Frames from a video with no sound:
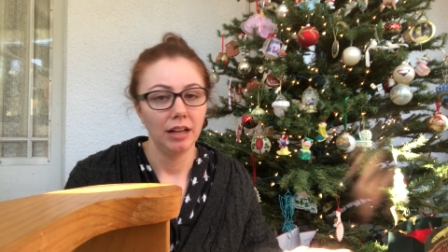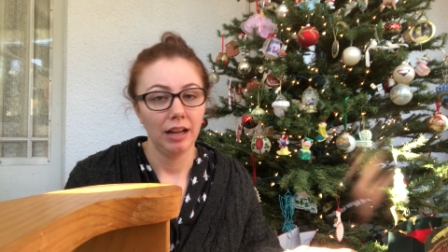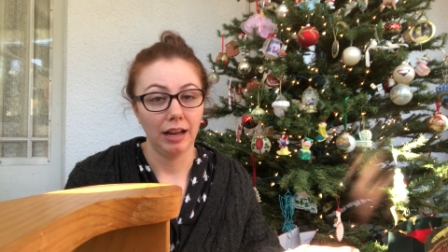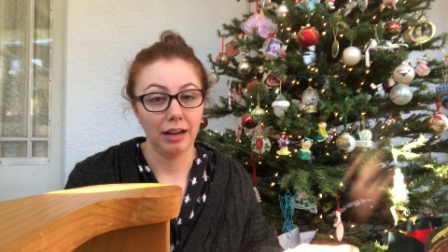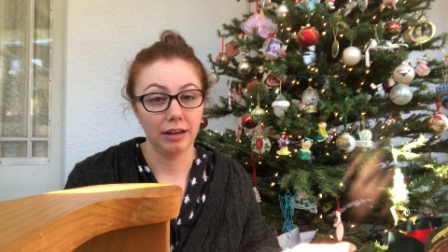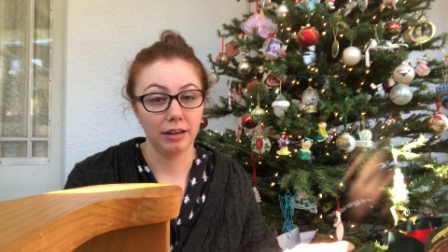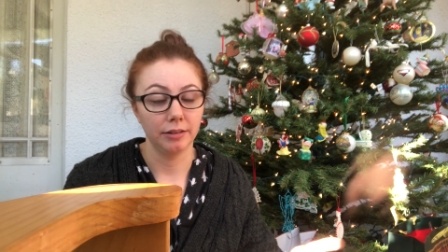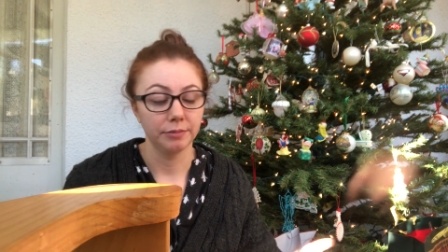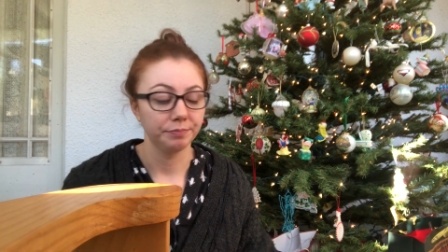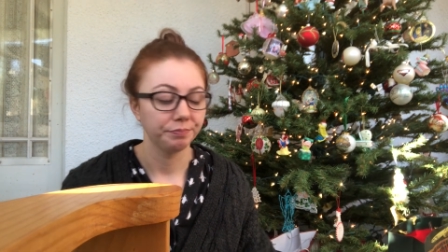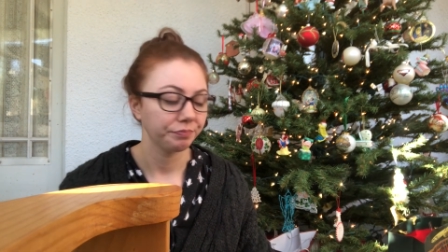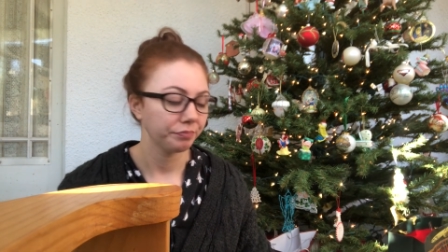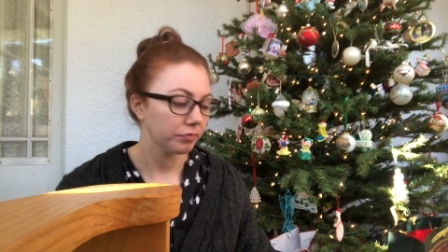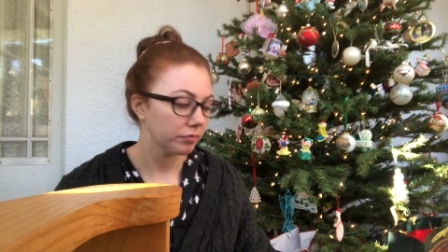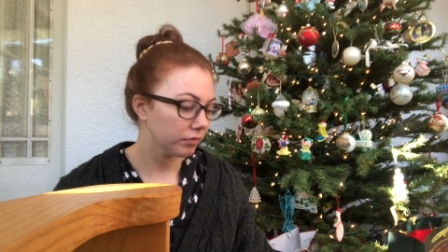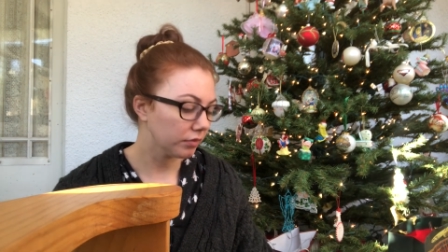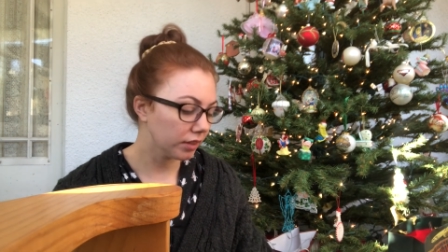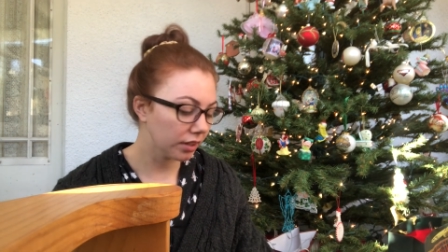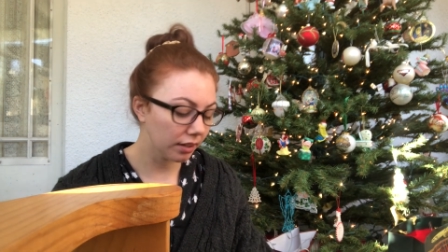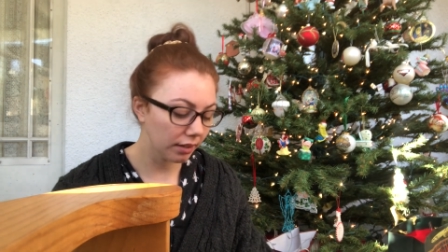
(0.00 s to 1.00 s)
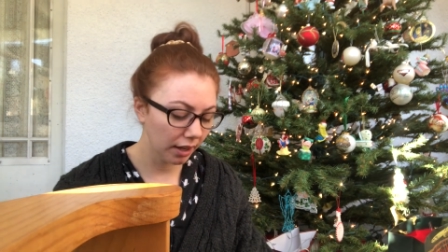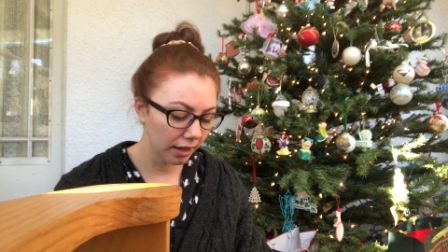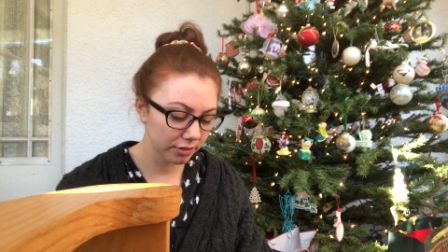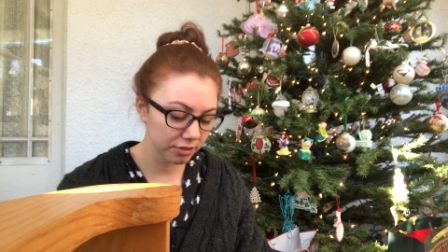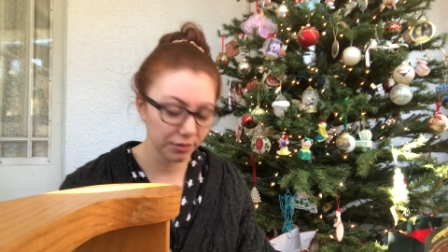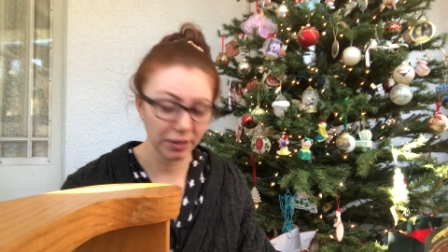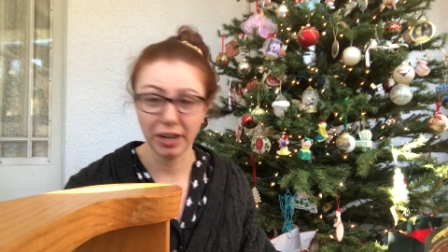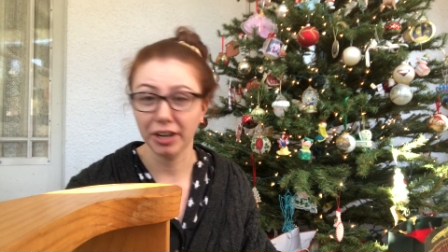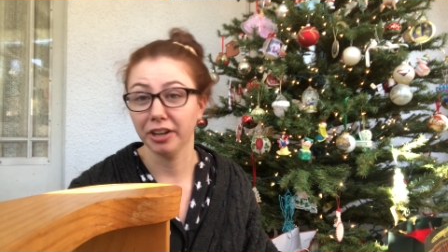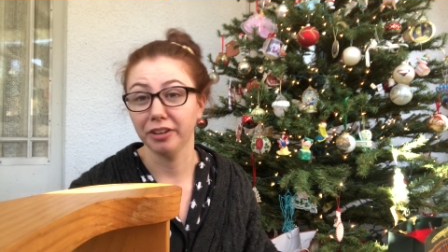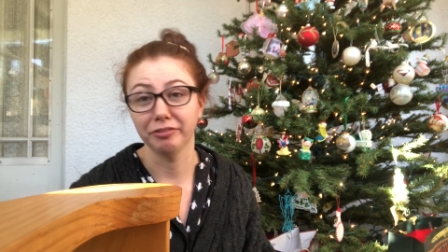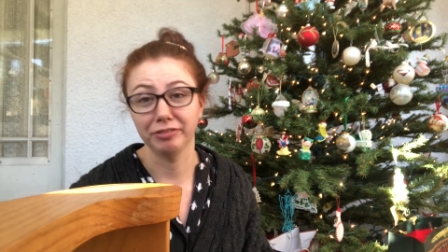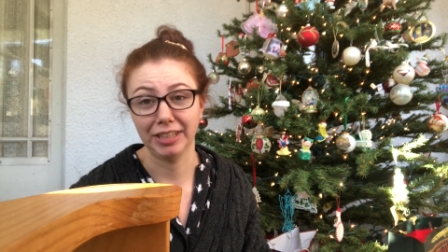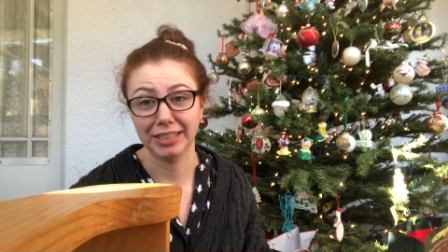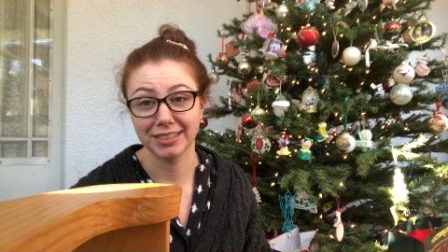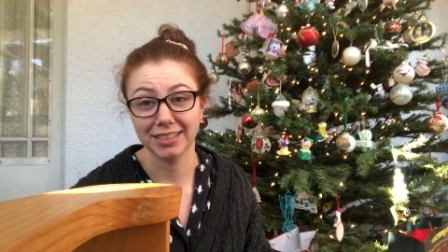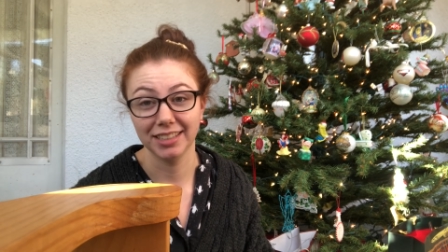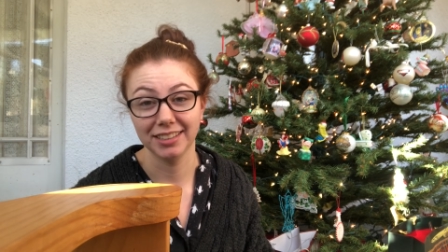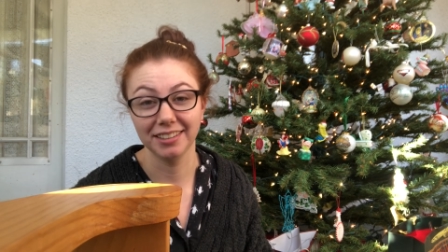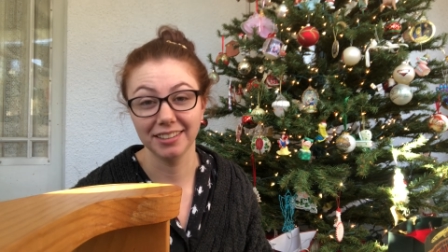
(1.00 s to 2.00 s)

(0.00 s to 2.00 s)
I don't know. I was very conflicted.